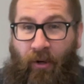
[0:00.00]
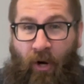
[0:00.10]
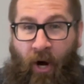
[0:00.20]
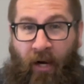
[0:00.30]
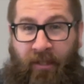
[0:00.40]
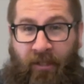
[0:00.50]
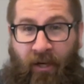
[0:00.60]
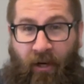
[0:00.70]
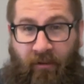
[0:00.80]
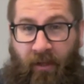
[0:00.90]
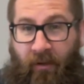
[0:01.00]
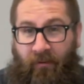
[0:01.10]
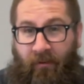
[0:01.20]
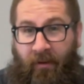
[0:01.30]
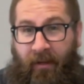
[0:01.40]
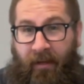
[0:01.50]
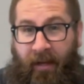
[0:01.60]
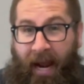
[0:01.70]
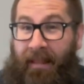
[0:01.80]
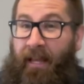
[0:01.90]
not alone
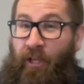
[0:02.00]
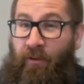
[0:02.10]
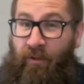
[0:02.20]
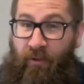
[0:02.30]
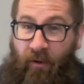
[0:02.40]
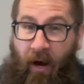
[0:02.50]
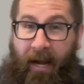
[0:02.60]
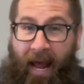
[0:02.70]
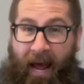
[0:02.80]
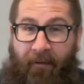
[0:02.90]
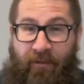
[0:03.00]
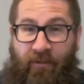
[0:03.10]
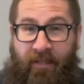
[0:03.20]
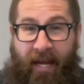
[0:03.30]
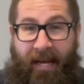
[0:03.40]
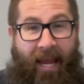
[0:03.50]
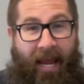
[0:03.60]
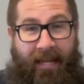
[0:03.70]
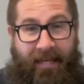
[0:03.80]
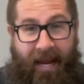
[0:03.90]
and that you do not have to take
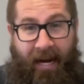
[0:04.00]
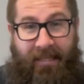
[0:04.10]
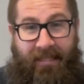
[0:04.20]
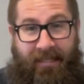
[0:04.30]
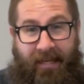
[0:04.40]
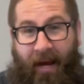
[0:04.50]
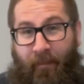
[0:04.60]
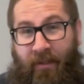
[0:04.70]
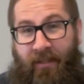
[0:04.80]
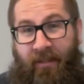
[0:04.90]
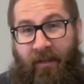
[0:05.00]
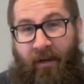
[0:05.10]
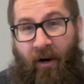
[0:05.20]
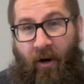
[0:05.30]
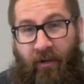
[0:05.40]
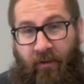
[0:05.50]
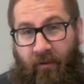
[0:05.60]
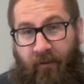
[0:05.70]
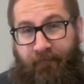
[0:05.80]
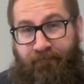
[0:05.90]
next steps on your
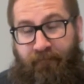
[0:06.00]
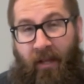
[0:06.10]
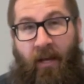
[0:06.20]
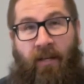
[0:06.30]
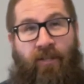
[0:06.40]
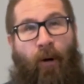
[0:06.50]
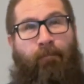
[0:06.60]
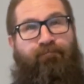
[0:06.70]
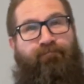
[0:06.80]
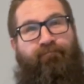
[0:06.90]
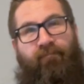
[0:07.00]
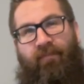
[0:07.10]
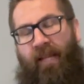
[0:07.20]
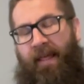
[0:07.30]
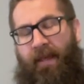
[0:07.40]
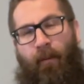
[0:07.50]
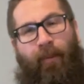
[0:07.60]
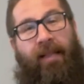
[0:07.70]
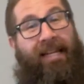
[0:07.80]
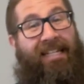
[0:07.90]
own. So, the
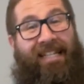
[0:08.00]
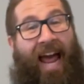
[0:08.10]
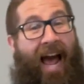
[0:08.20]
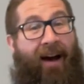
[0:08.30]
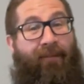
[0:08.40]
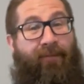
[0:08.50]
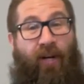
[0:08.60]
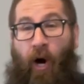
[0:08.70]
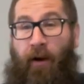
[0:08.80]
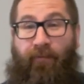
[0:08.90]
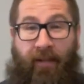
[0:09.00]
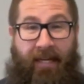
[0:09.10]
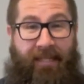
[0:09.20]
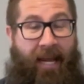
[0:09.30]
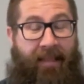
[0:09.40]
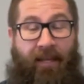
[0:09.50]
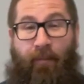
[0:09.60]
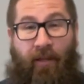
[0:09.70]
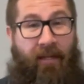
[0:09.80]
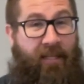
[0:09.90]
ability to have conflict and the
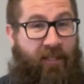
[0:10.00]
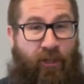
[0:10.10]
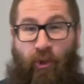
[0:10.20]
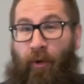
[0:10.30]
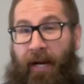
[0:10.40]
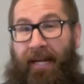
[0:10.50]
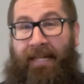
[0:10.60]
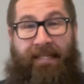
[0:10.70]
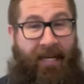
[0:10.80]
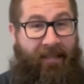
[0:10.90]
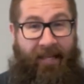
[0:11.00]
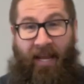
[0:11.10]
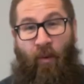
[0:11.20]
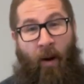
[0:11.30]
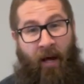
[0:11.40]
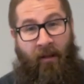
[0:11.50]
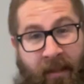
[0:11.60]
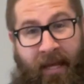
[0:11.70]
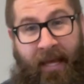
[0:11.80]
ability to train and delegate well